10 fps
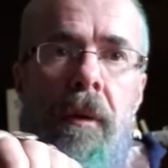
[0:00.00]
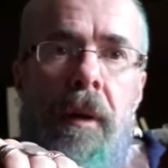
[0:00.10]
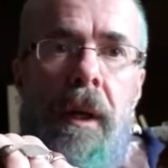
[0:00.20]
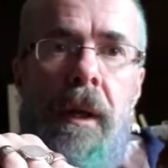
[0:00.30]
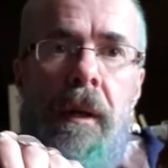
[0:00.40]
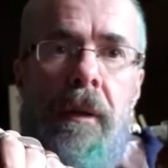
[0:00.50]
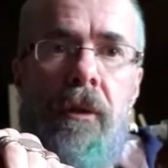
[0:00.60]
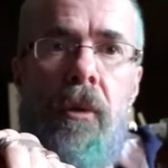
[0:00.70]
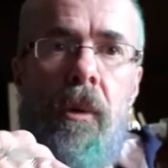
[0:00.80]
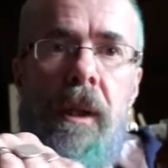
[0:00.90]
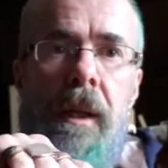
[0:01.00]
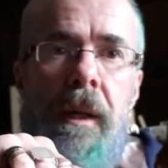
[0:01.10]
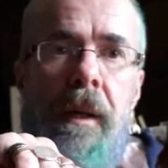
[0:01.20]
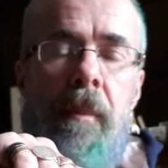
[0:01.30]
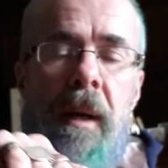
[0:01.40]
right, to hold it
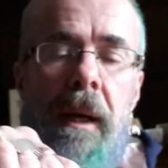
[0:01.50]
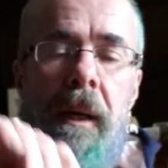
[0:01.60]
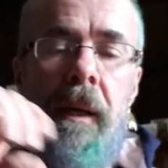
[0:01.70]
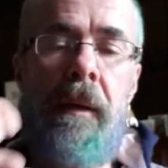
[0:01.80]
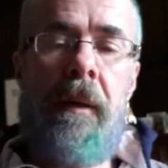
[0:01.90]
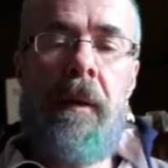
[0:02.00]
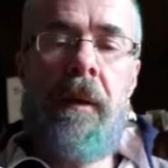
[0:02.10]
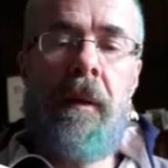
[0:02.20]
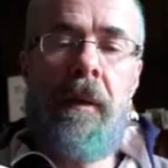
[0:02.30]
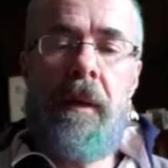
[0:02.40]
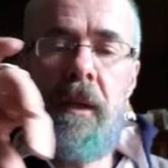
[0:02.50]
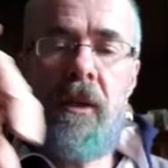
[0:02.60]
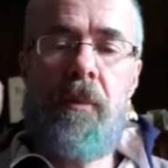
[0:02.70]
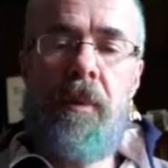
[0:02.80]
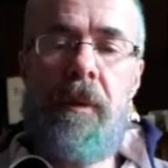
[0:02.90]
there in the bag.
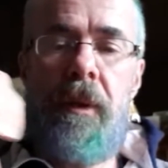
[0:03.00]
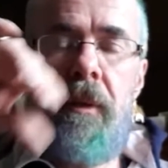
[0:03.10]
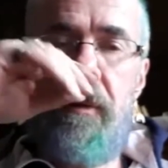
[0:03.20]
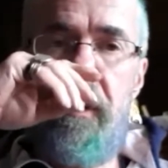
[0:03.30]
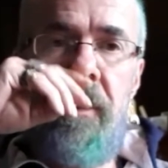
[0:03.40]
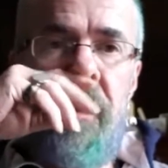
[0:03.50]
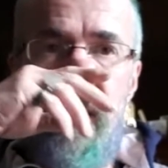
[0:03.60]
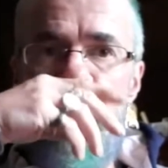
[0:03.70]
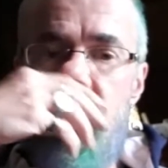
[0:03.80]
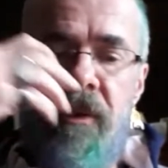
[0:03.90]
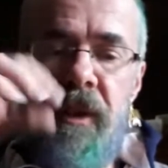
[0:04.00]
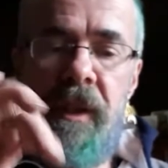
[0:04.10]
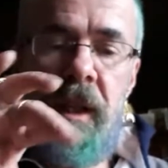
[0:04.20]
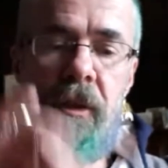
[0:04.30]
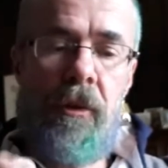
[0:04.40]
That's where your chanter goes in,
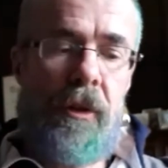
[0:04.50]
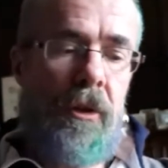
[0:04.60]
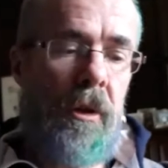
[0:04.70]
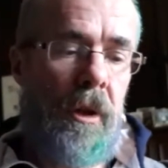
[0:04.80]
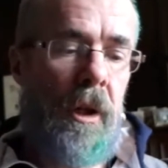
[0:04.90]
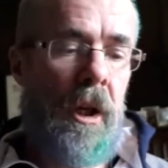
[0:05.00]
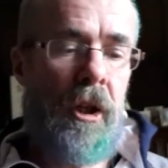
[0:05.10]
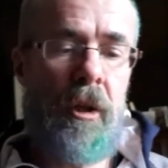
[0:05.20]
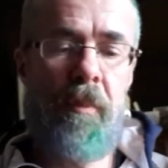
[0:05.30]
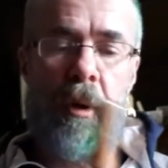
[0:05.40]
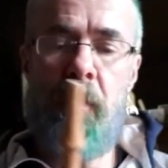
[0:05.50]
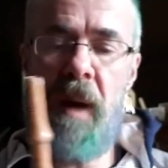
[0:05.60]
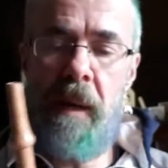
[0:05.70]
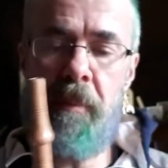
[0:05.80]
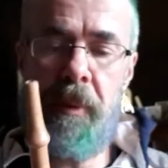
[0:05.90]
and that's called a stock. Your
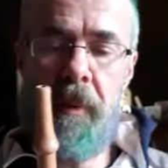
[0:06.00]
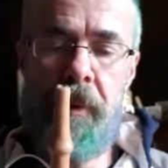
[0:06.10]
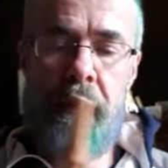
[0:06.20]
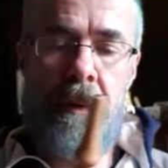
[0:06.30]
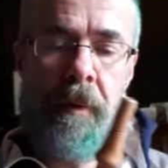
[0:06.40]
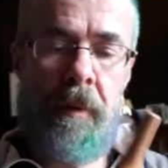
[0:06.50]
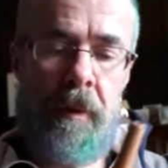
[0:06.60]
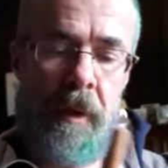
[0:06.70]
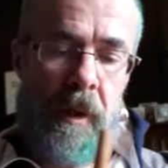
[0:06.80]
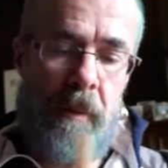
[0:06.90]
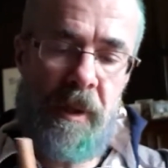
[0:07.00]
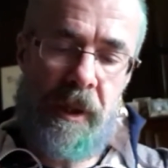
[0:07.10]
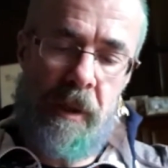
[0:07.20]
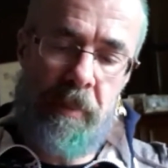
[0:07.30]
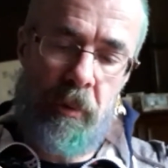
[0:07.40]
blowpipe, the bit
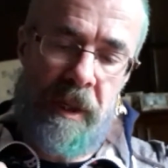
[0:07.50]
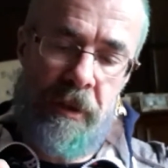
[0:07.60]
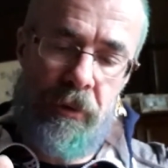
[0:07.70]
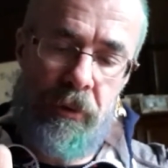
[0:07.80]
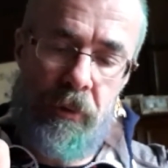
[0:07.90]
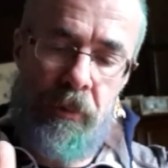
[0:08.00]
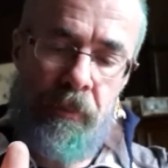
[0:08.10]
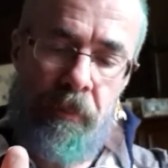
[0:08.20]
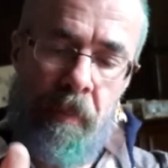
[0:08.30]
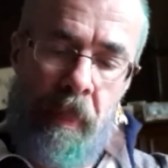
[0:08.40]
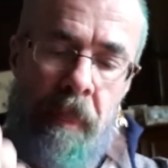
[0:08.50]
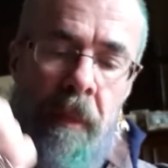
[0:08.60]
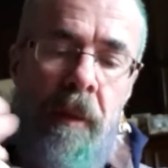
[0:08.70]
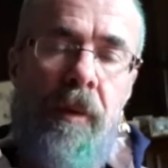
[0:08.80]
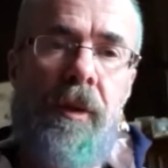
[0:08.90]
that you blow into,
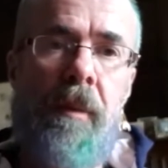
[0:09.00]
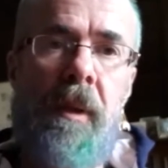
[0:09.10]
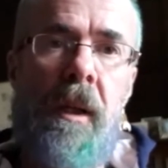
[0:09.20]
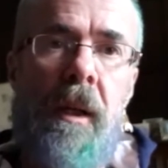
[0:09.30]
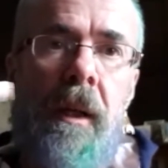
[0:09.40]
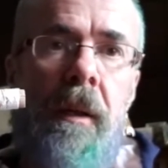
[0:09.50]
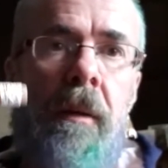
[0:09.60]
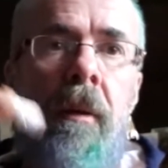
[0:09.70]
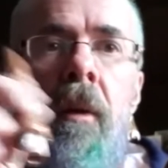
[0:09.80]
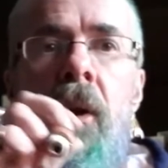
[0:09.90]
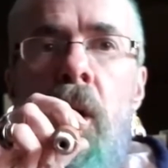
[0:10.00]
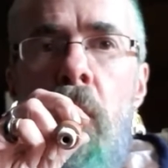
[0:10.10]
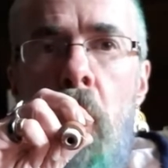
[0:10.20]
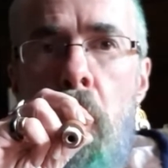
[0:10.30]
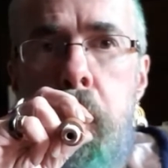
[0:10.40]
similarly,
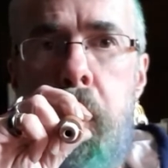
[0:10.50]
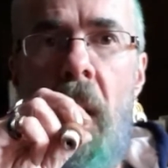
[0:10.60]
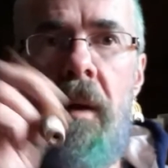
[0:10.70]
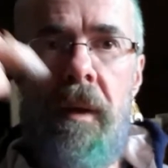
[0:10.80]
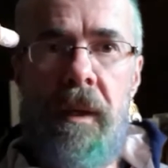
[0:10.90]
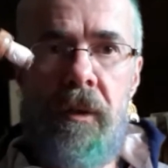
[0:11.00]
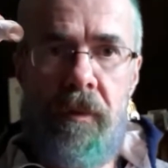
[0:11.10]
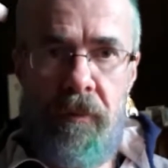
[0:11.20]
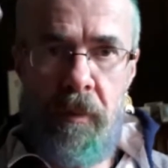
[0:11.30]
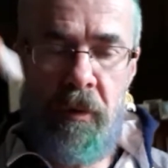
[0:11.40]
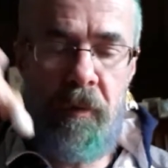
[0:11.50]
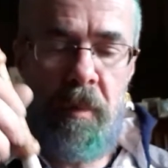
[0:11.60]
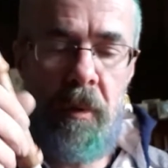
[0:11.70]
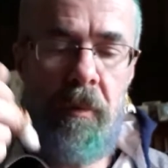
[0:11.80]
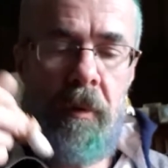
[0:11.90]
is
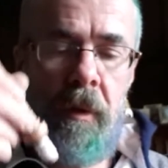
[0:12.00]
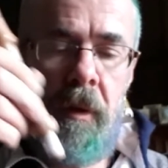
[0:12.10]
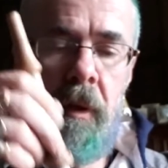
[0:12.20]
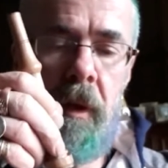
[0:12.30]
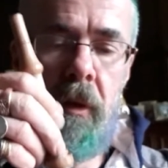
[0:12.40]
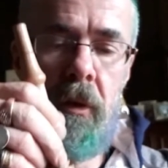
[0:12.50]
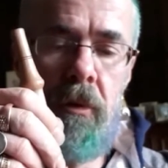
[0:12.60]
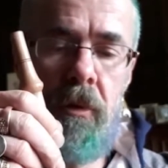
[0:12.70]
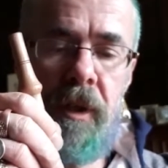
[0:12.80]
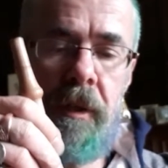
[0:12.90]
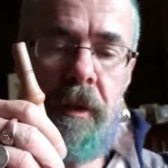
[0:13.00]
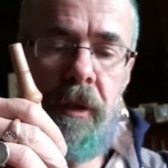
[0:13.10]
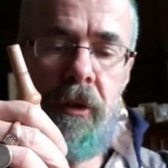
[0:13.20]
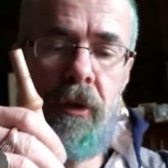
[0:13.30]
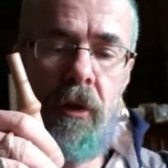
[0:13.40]
removable, goes into
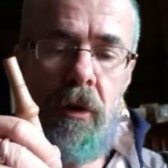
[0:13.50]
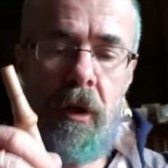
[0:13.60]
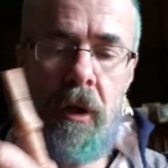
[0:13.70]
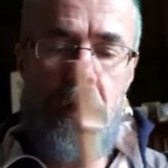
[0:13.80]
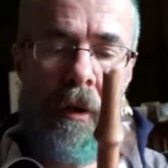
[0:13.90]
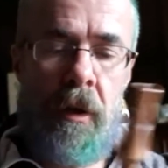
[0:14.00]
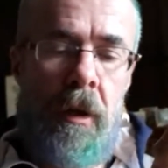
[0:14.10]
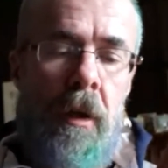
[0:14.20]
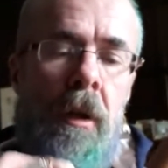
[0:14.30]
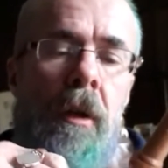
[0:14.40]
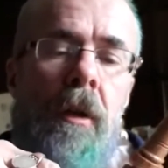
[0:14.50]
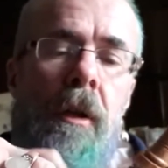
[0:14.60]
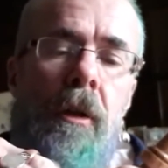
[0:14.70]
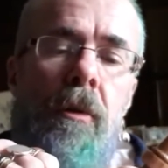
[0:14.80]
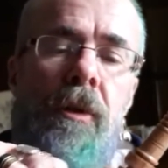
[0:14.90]
the stock
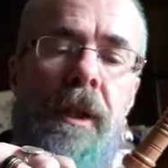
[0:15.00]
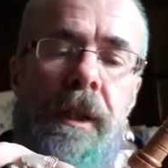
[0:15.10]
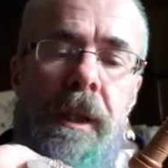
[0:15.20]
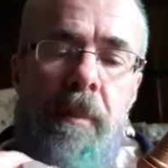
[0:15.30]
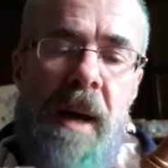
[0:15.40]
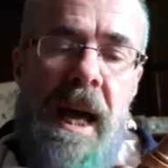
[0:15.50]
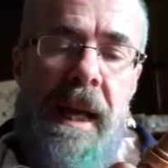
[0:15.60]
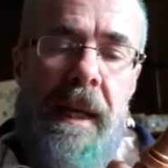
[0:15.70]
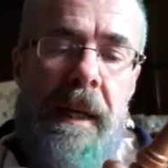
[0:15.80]
that goes into the bag.